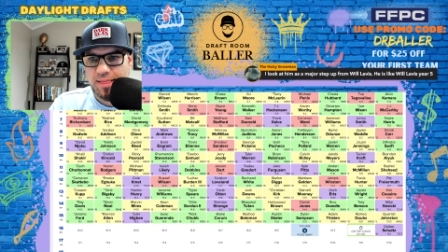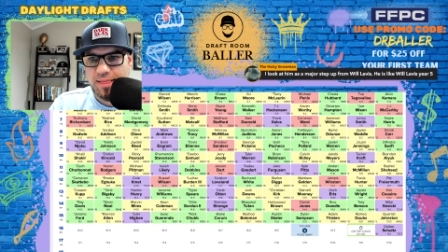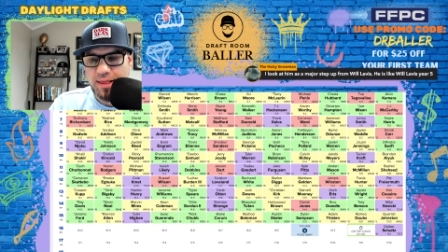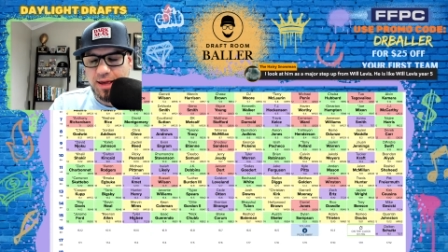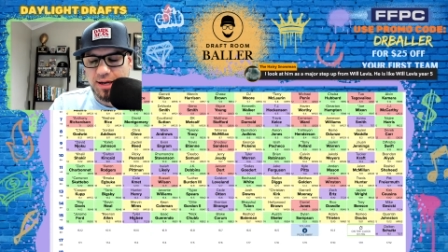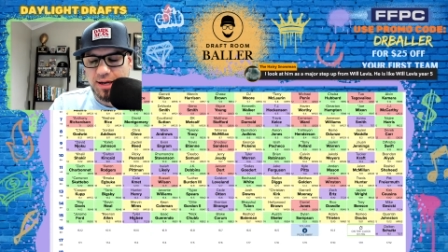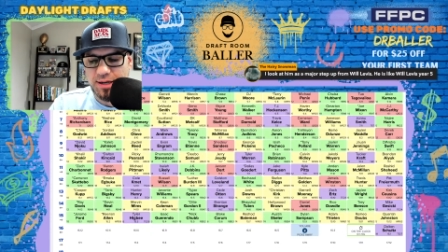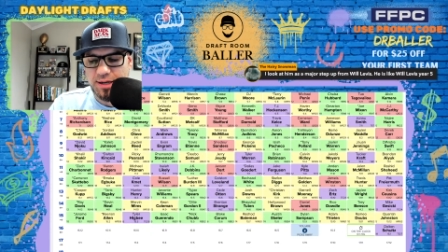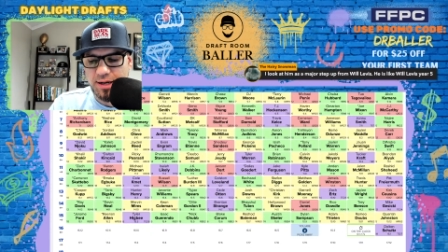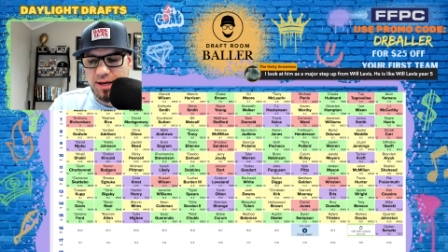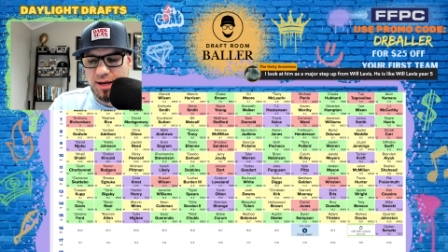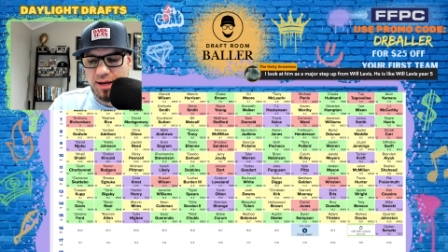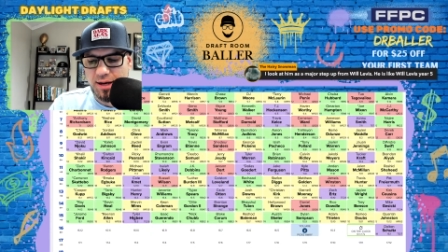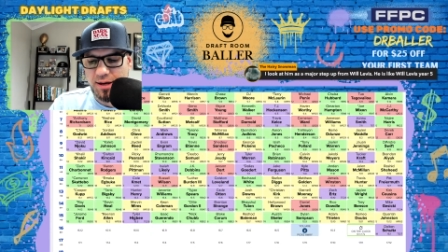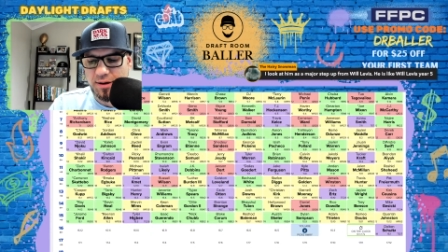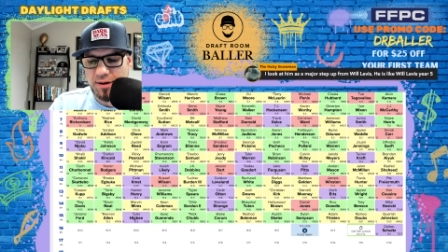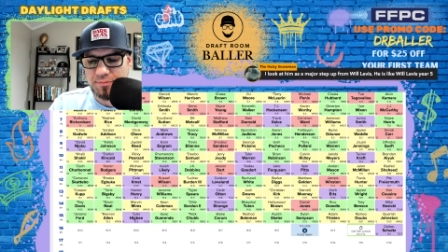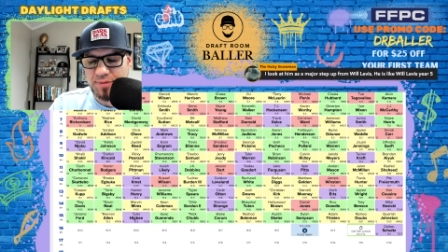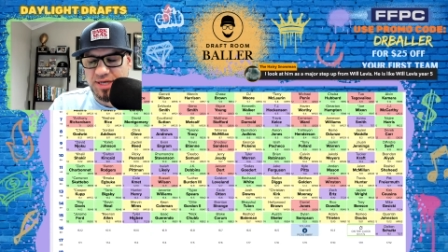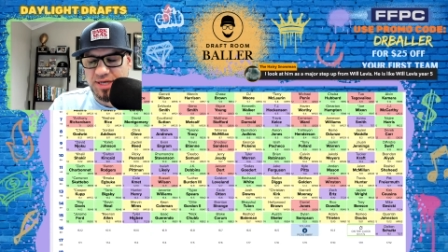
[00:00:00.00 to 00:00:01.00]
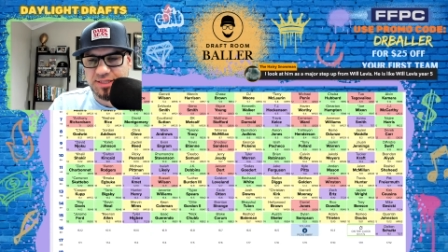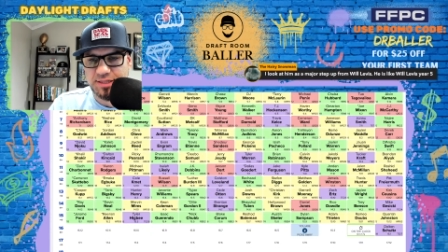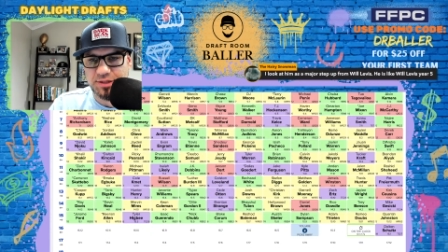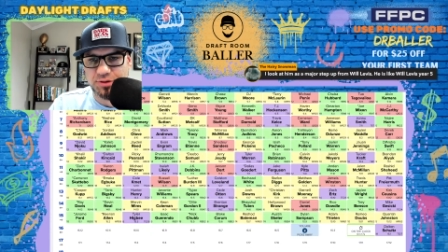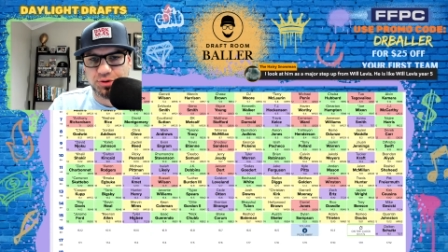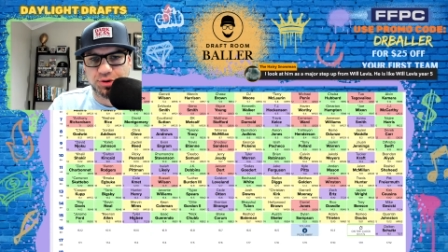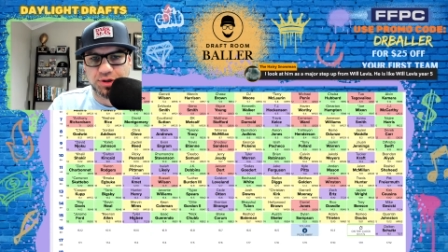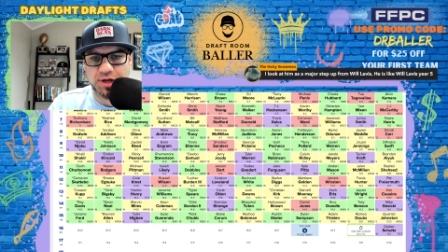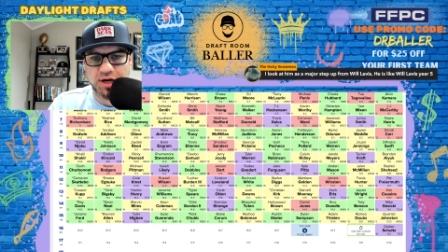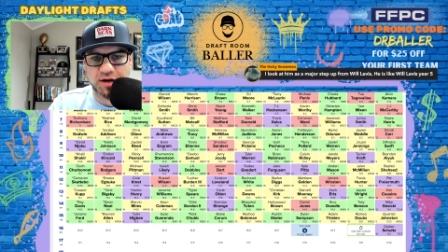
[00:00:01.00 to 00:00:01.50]
And Mason
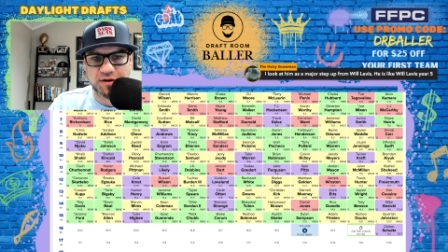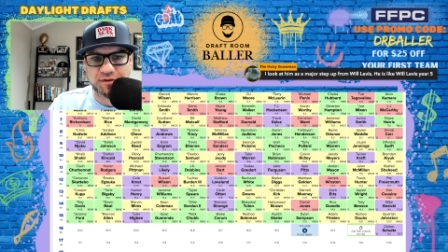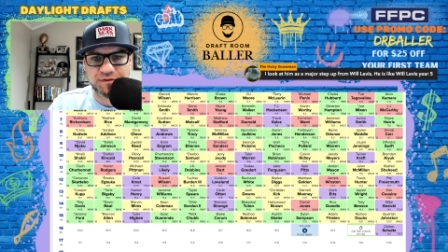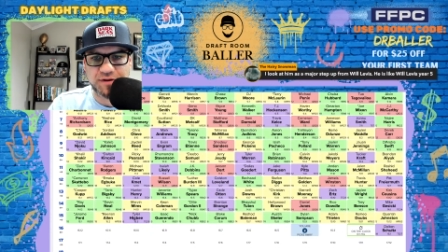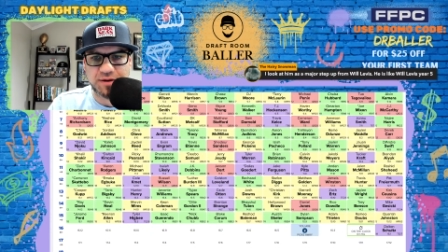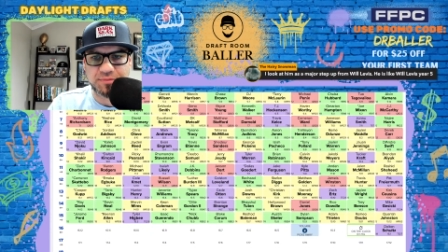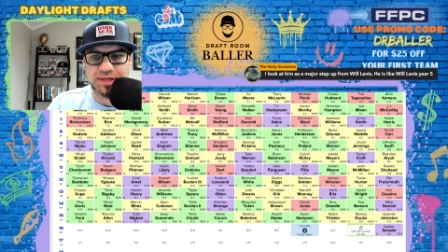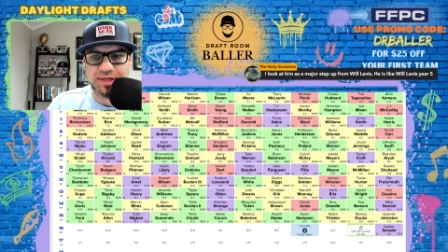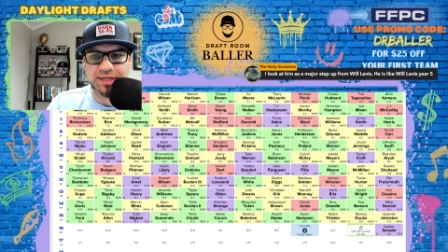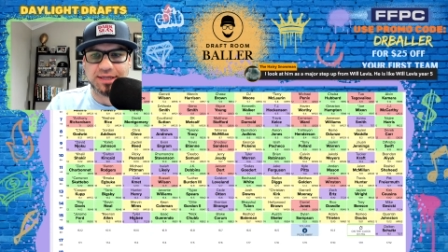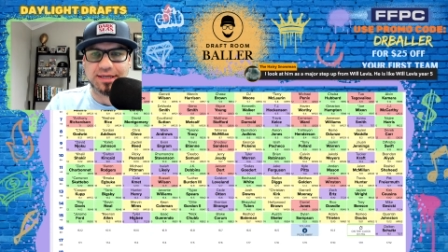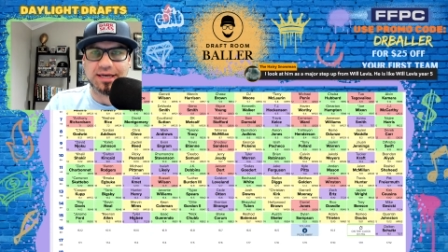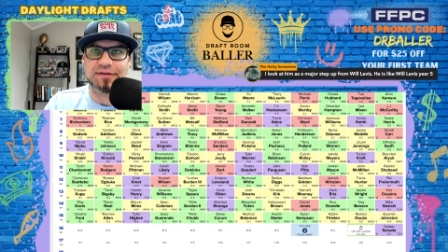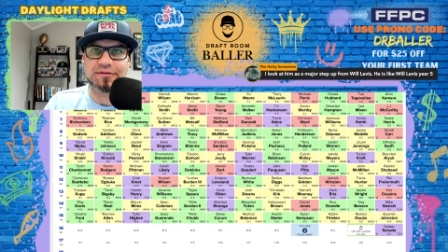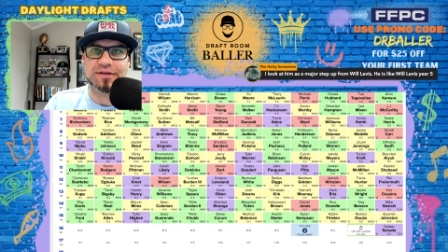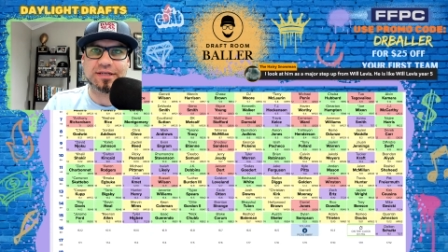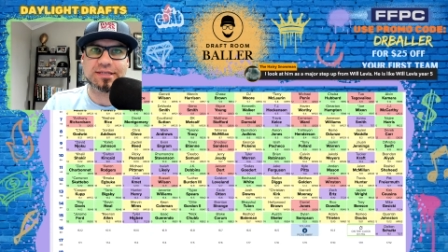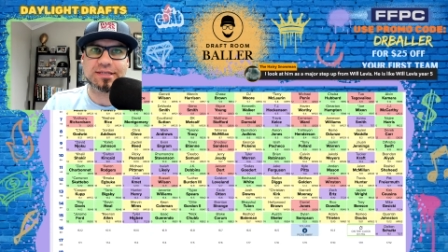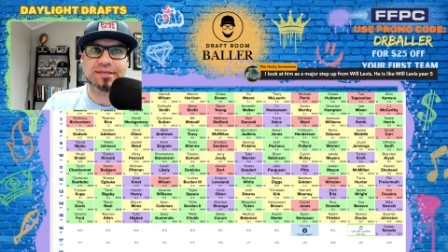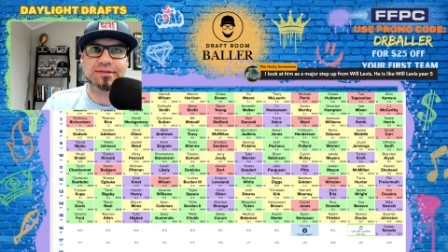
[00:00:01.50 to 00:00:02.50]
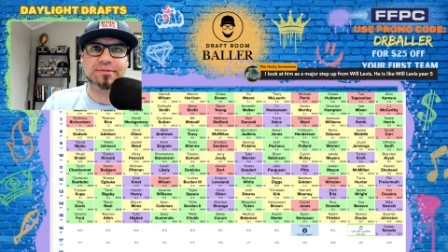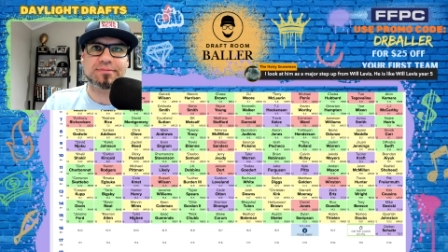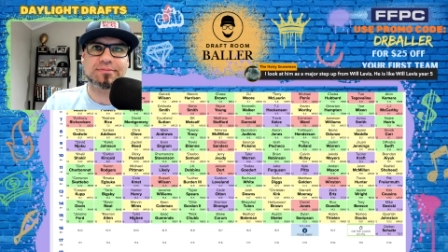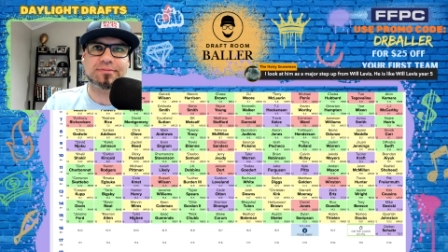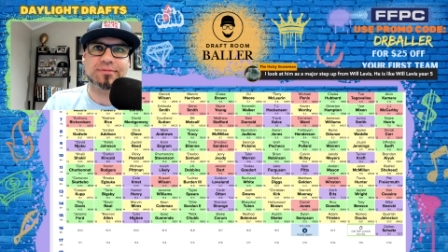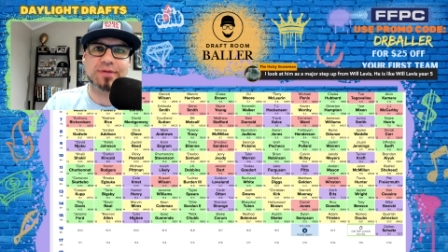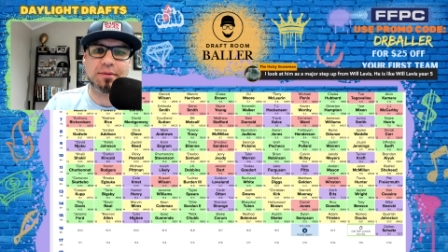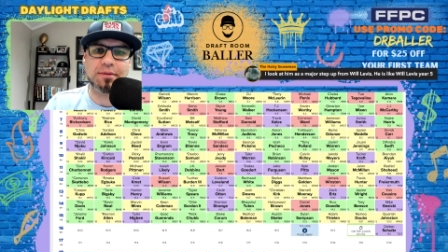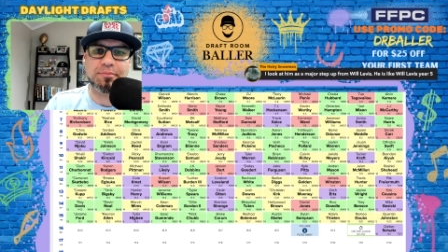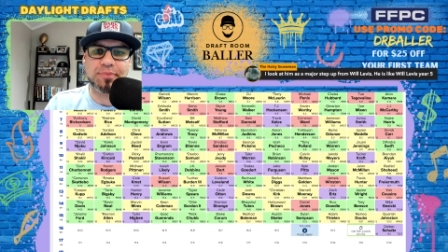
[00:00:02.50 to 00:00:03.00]
Rudolph, I mean, gave us
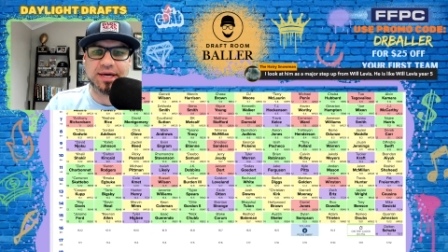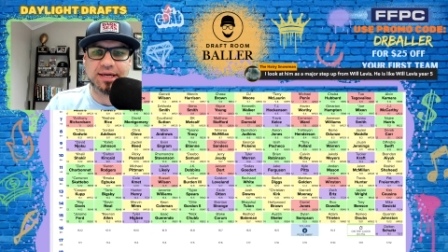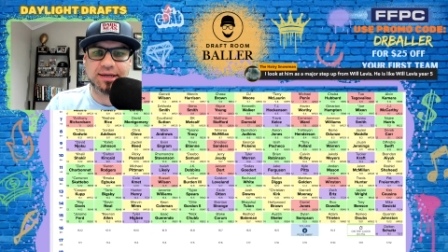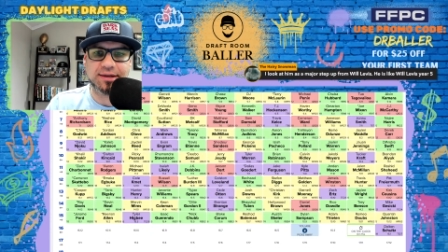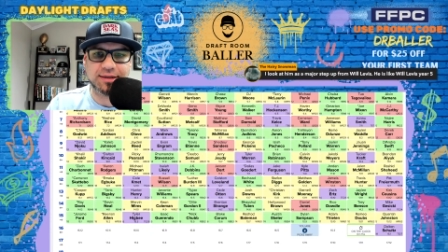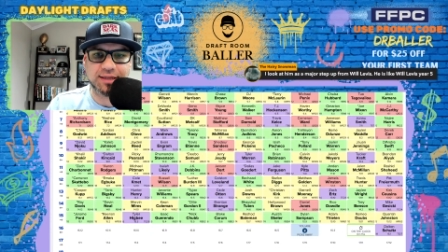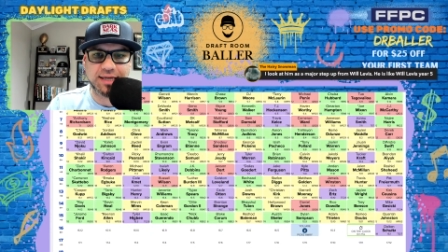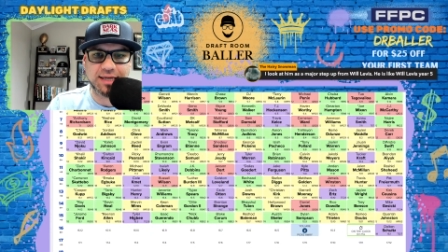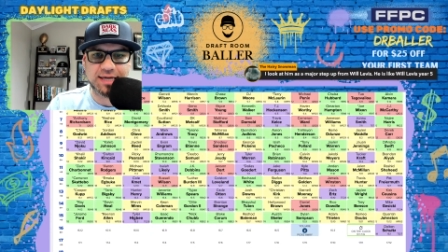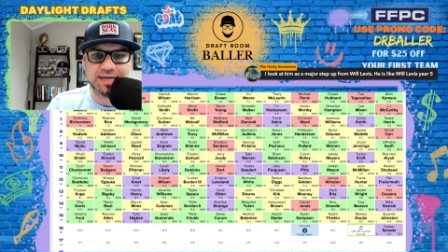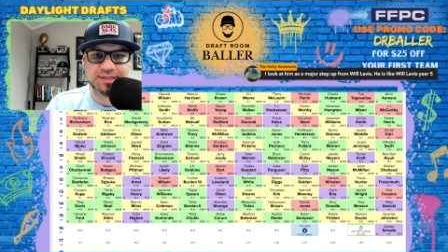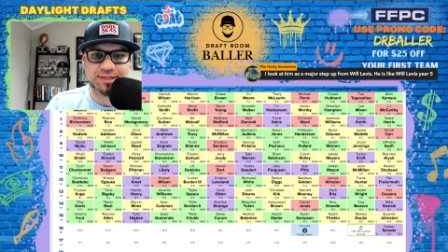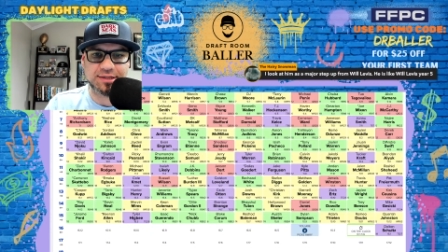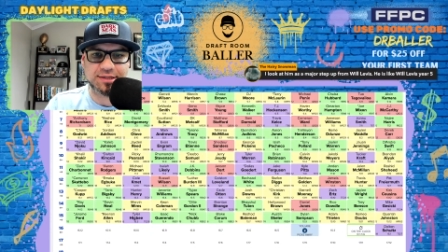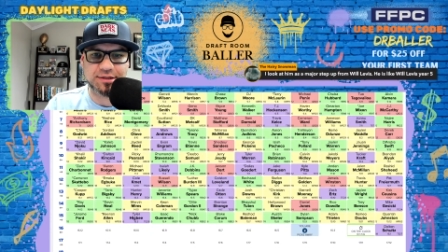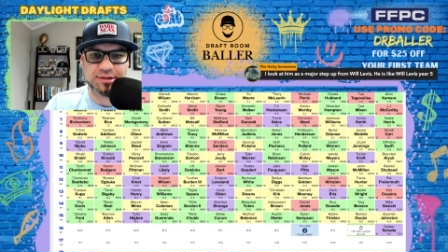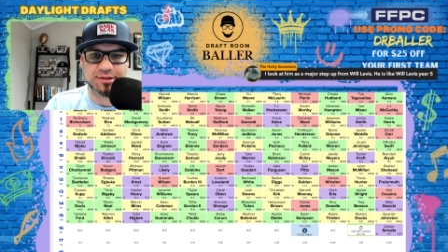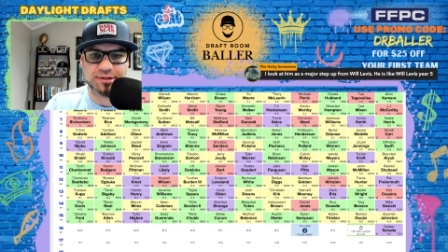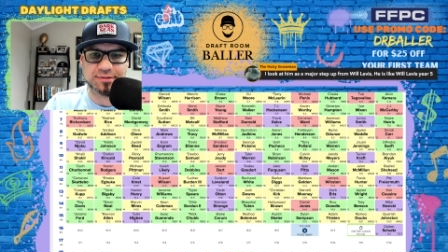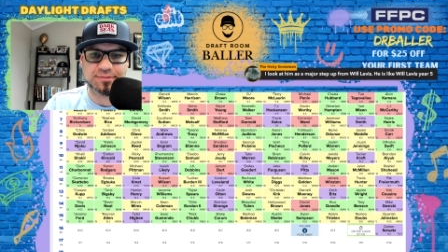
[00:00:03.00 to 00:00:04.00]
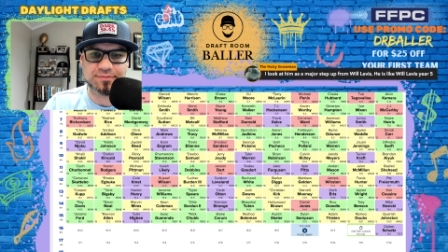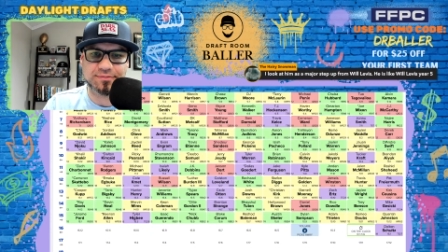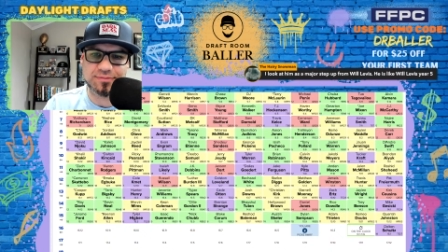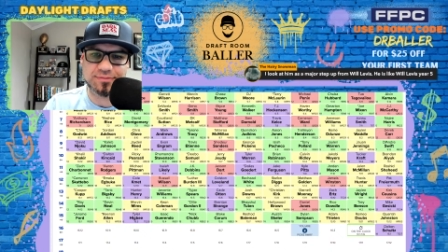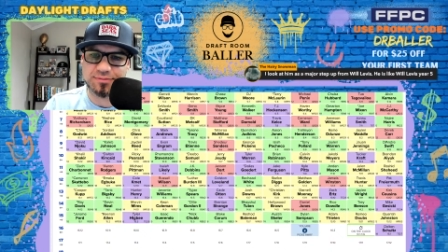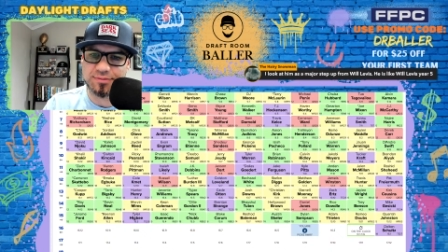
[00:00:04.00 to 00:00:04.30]
a bit last year,